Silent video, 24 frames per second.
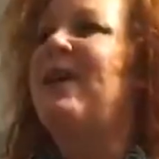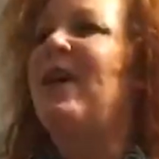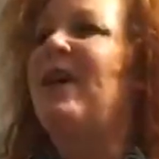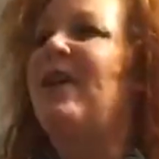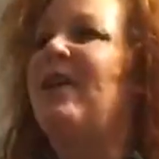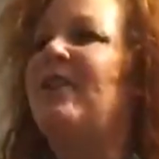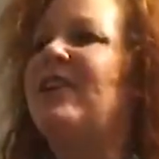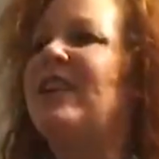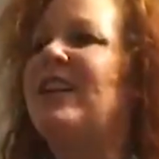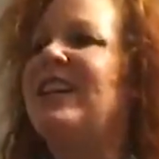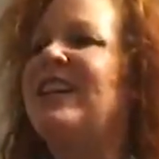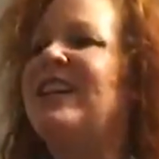
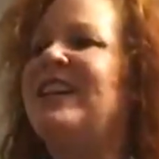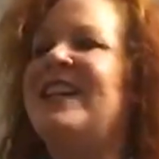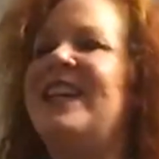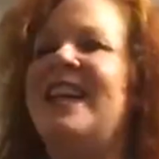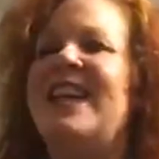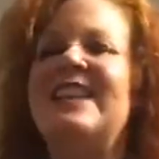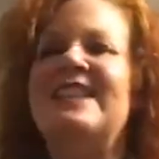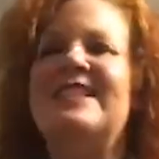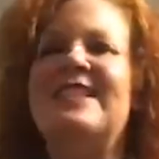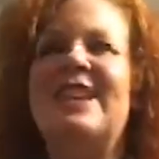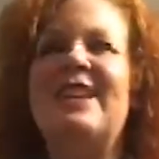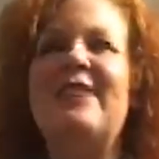about it
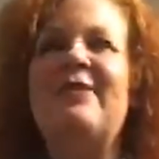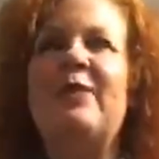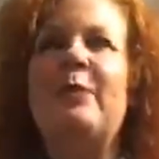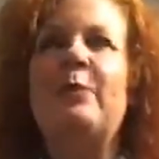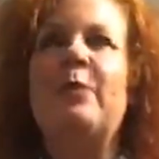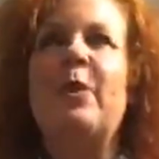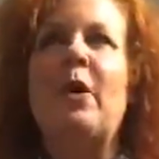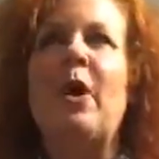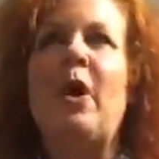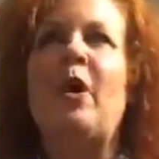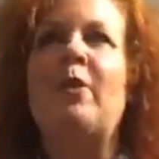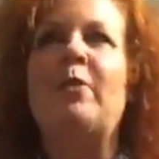as if it
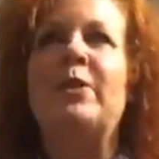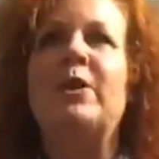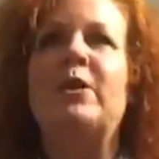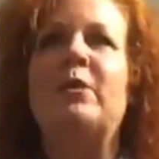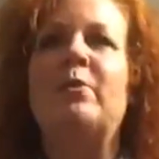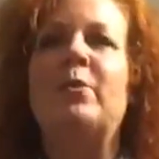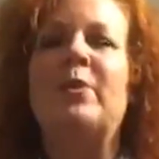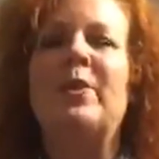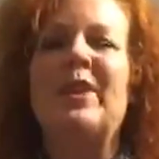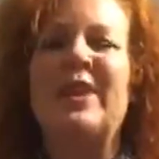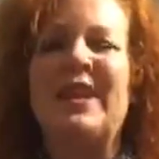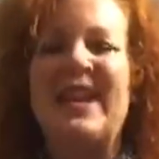were already
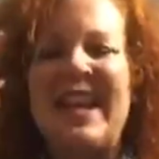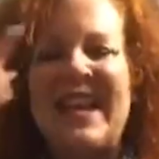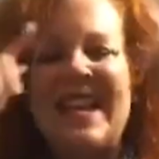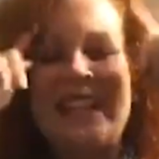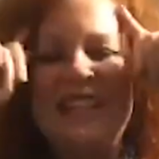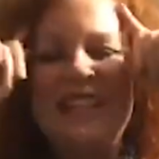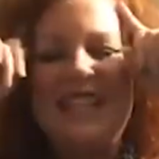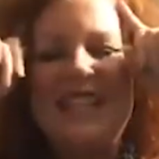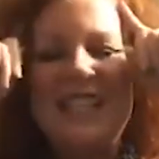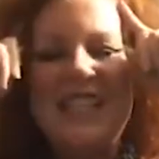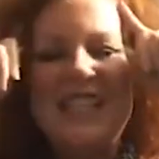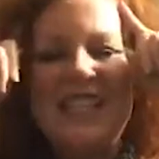real
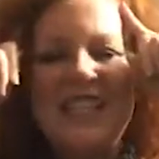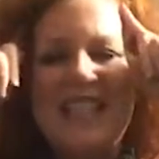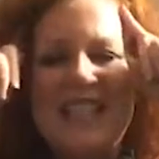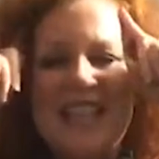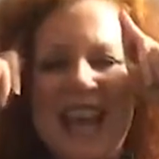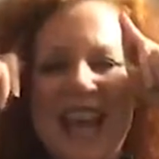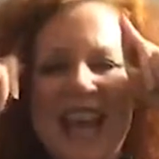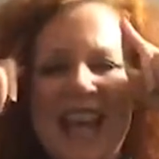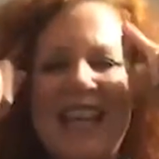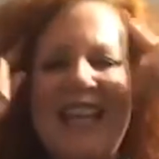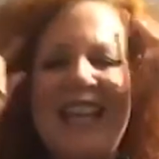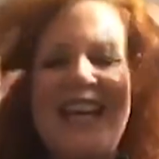and
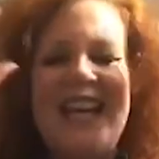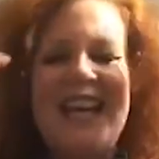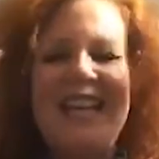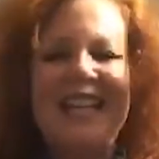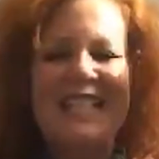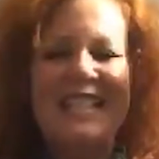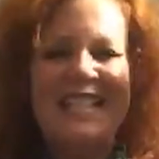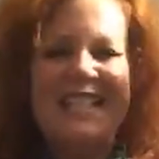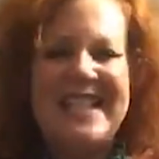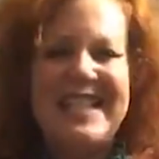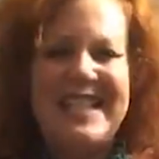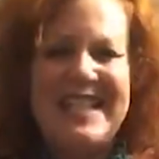set
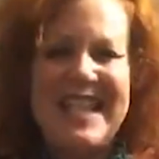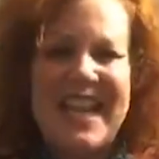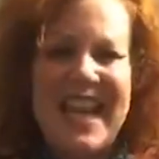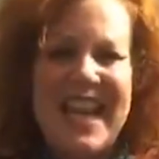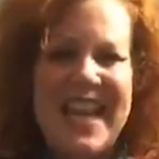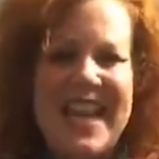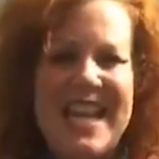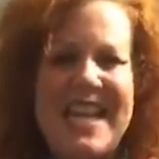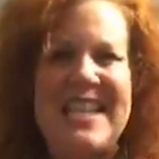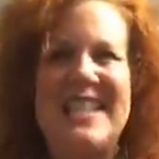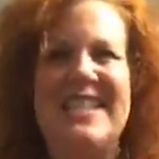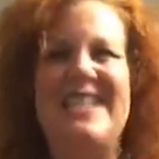a
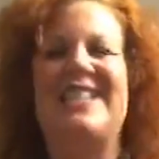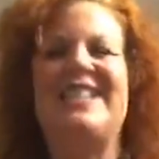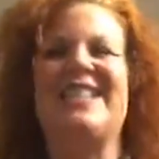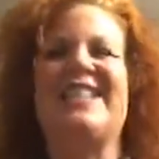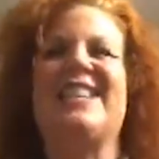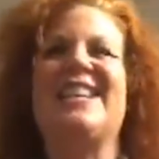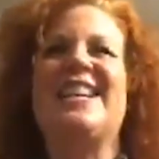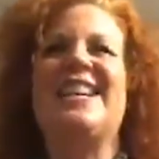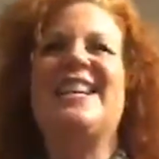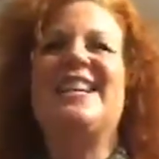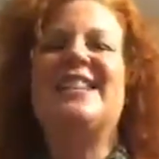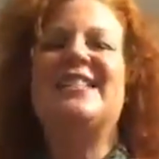date.
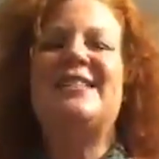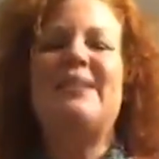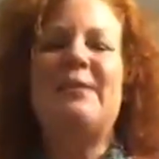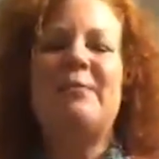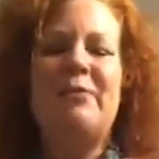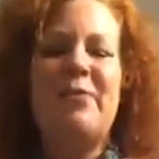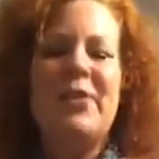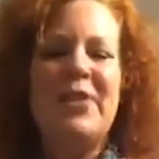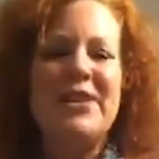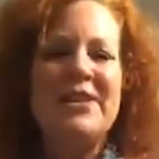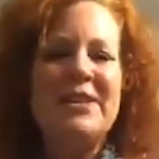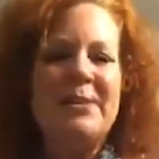Some
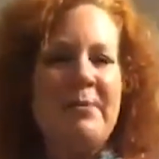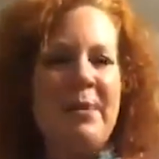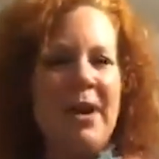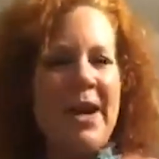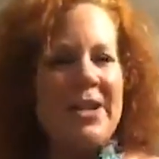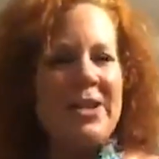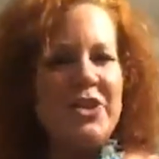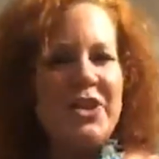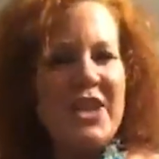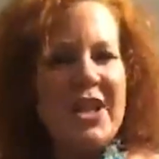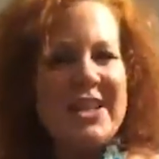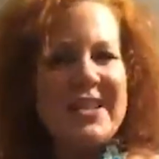friends of
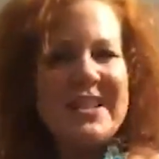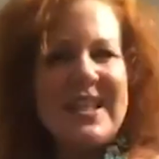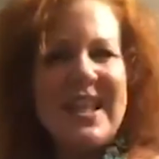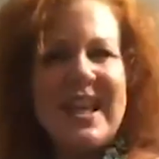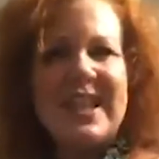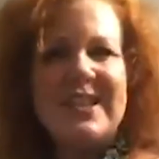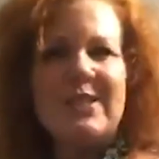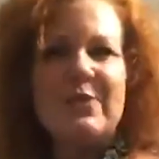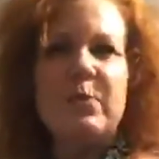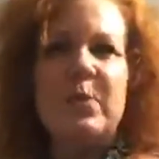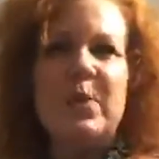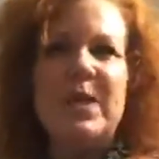mine just
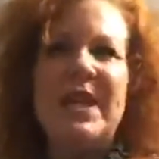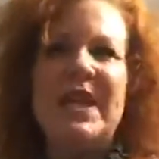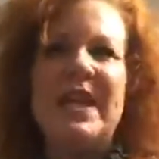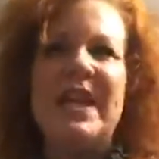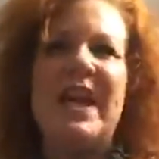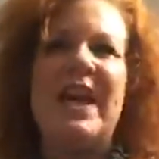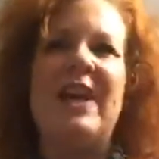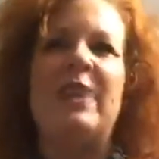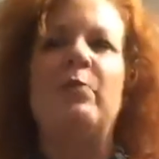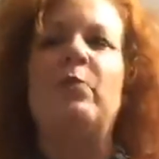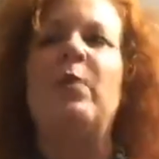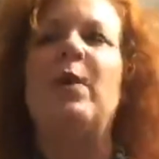last
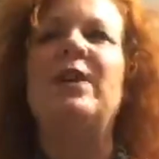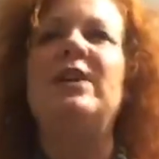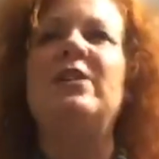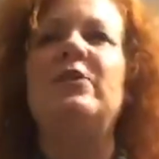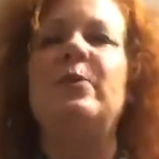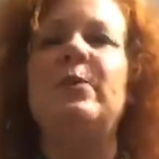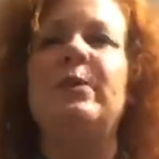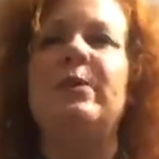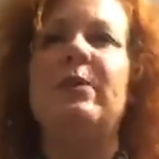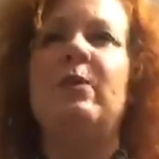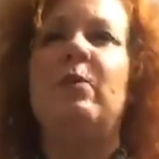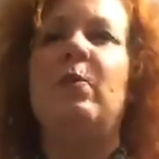weekend, one
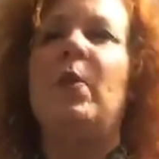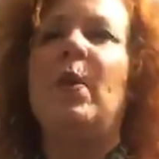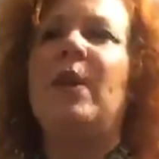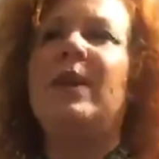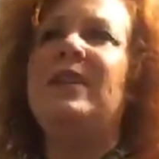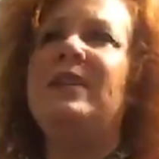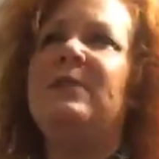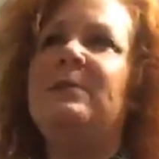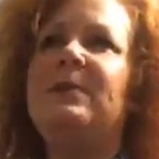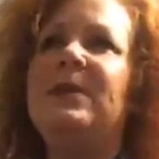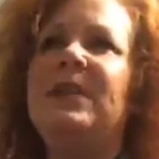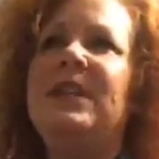
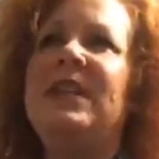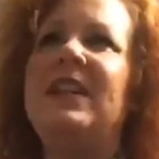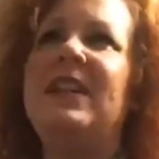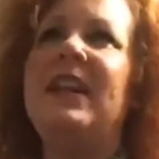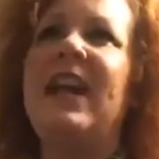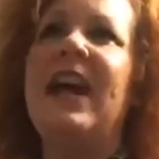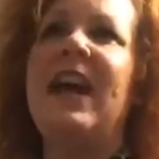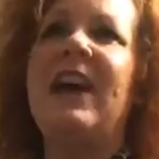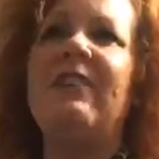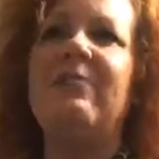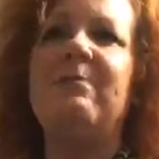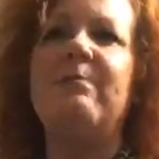one completed a
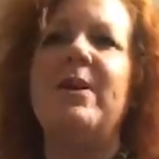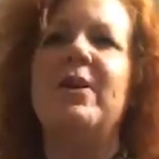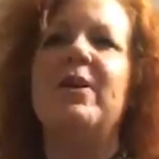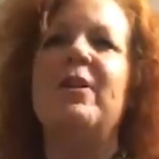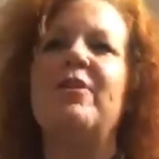half